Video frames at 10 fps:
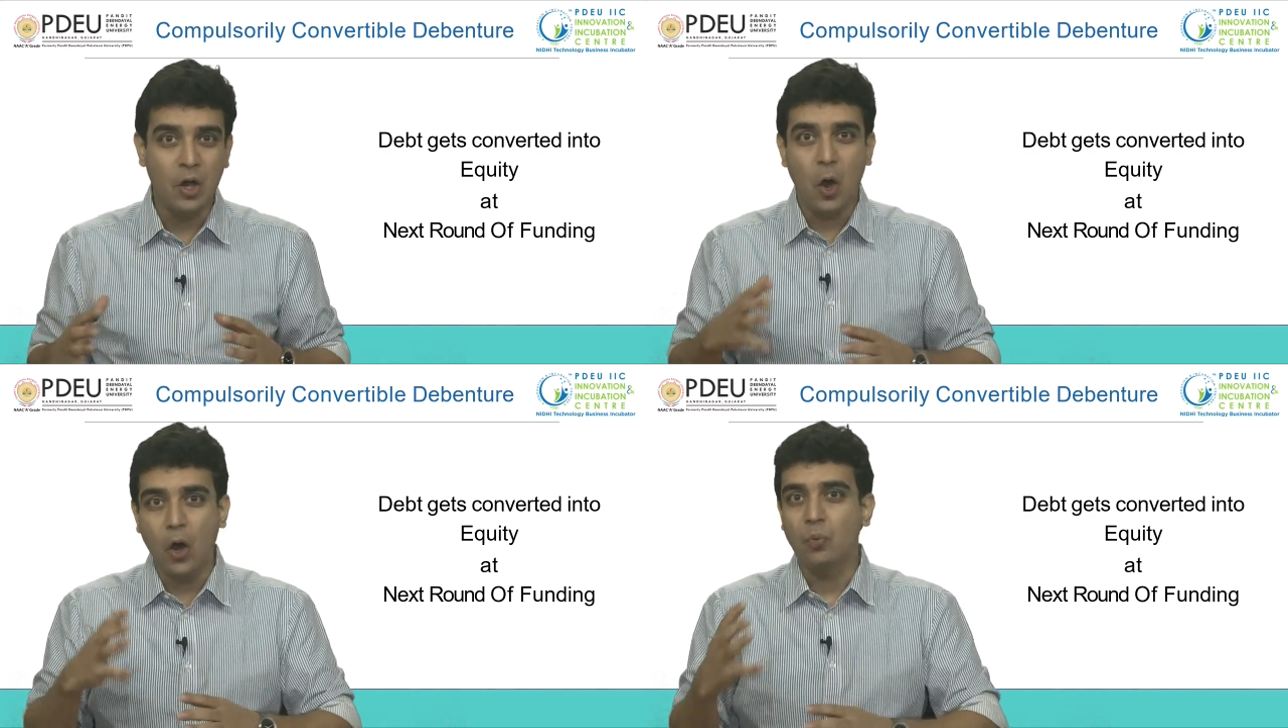
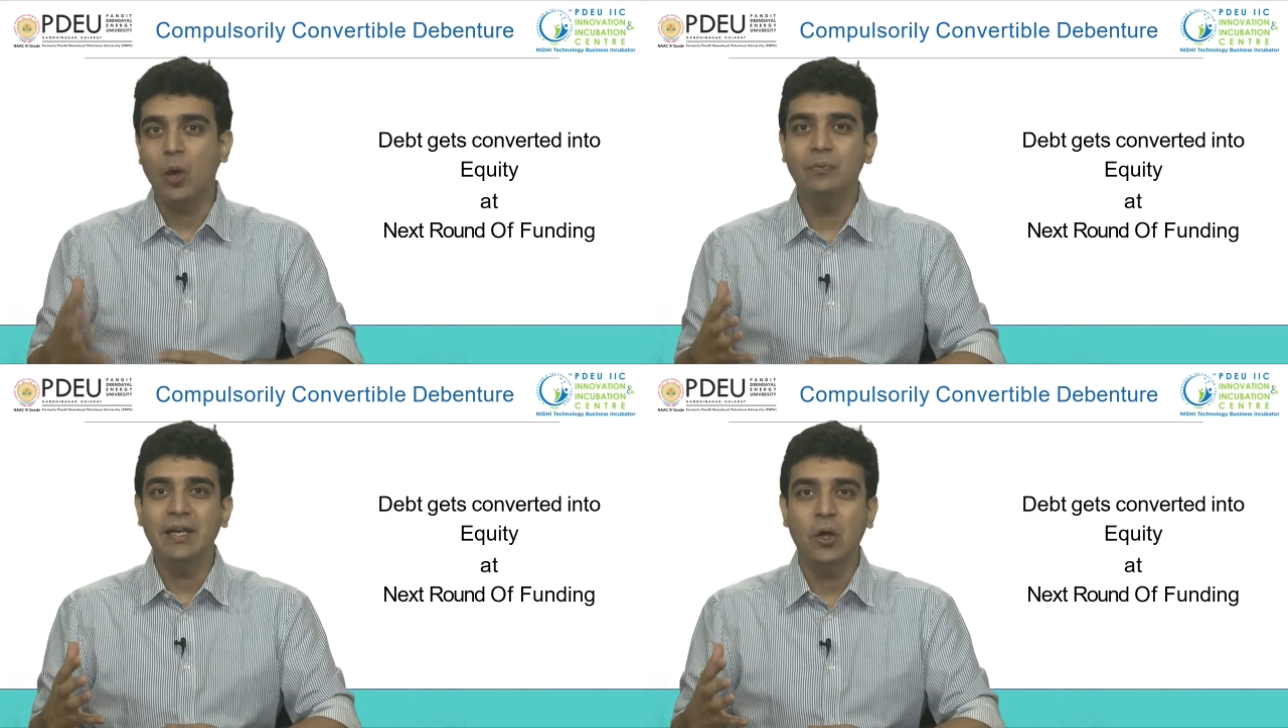or
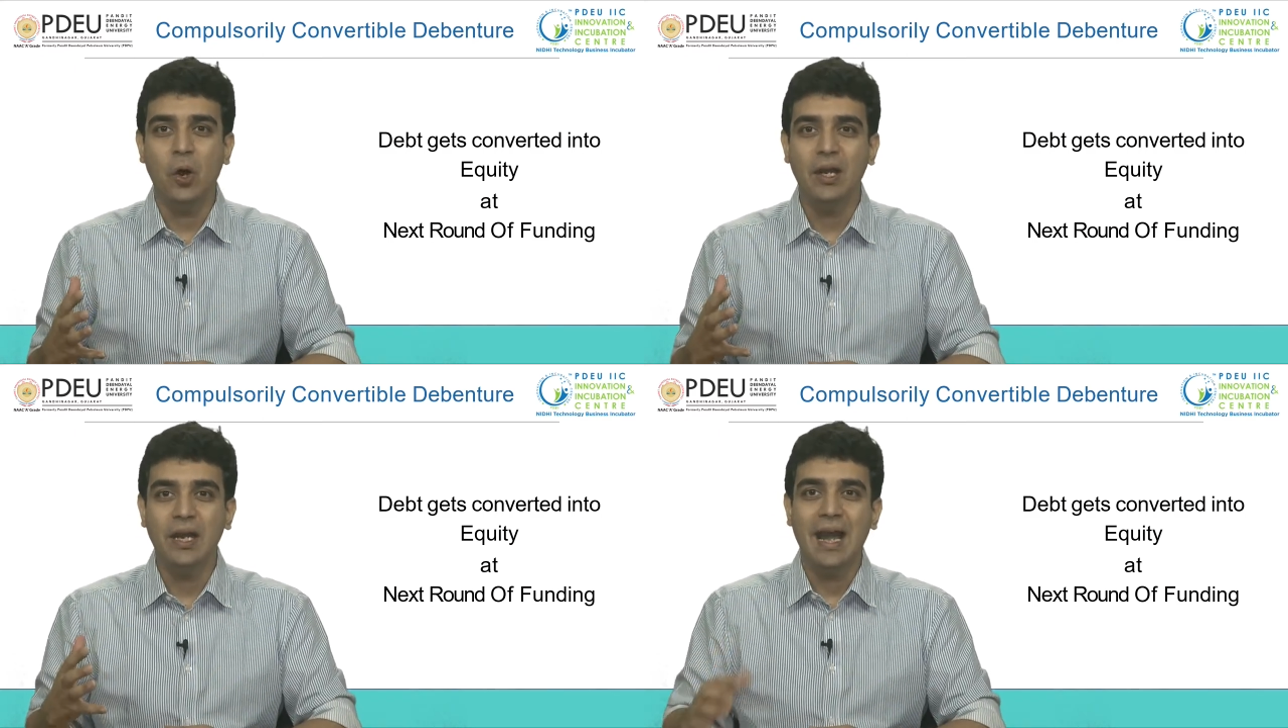what we
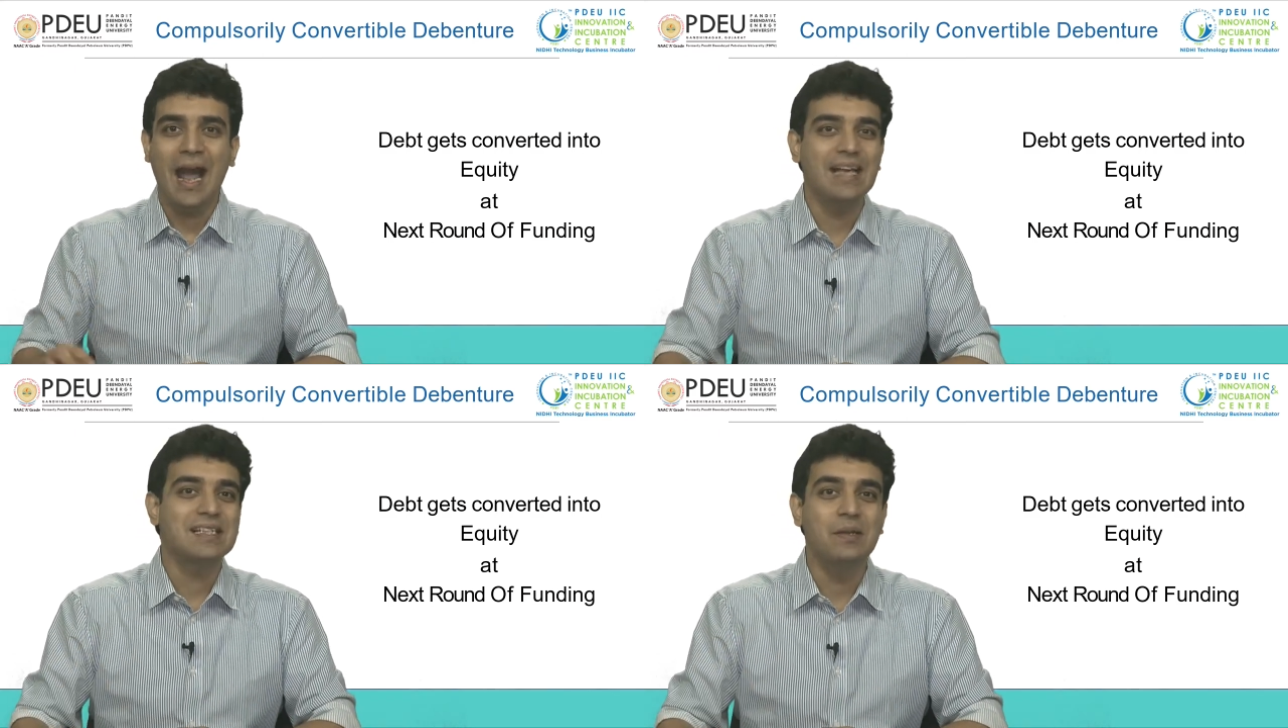call
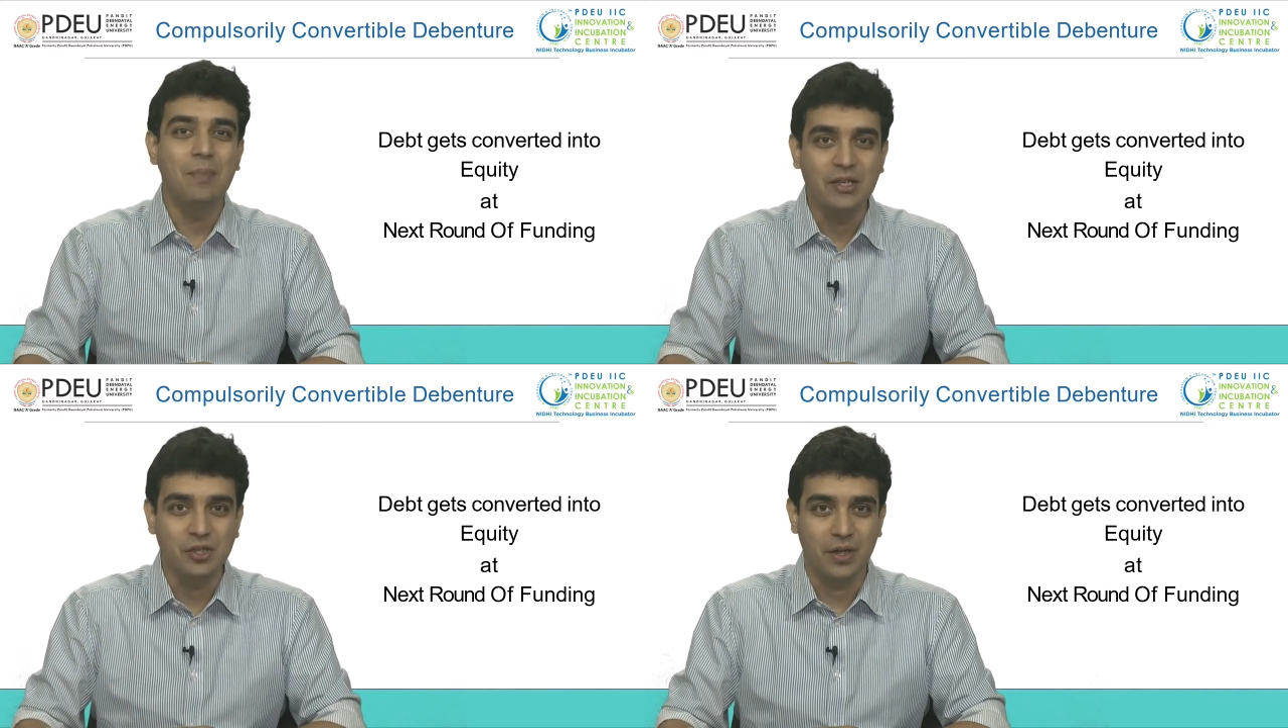as
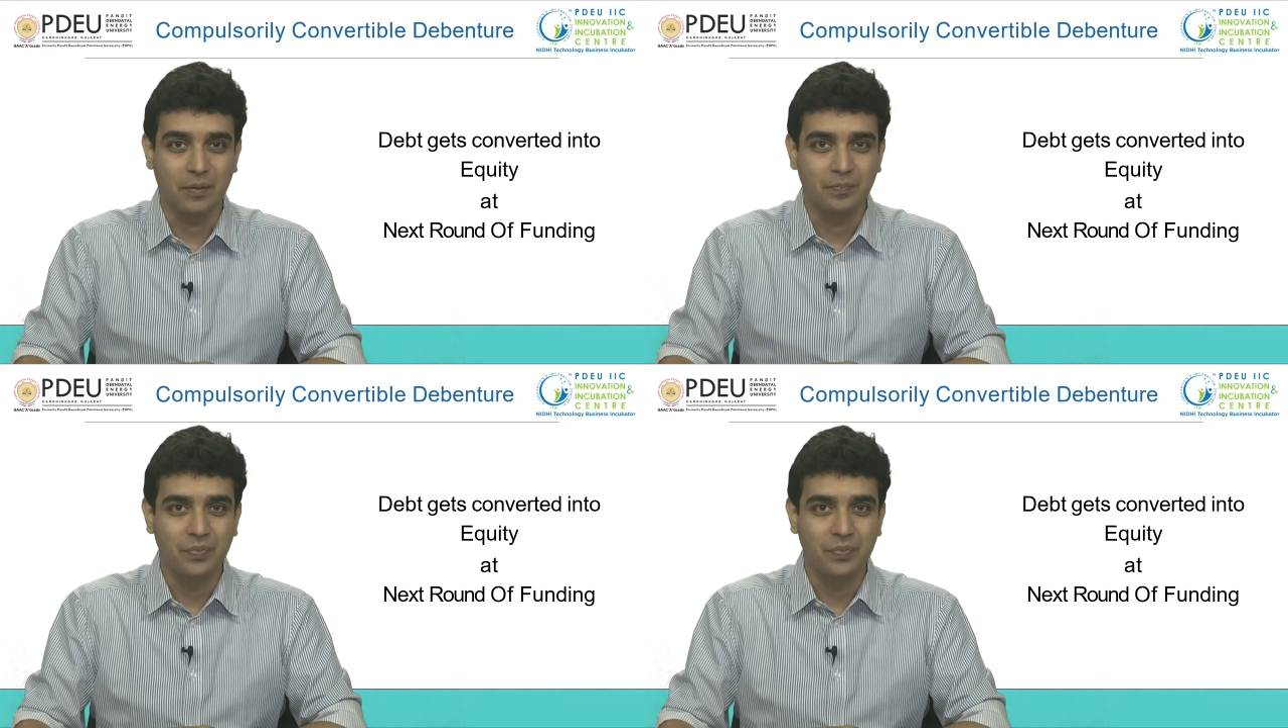debenture.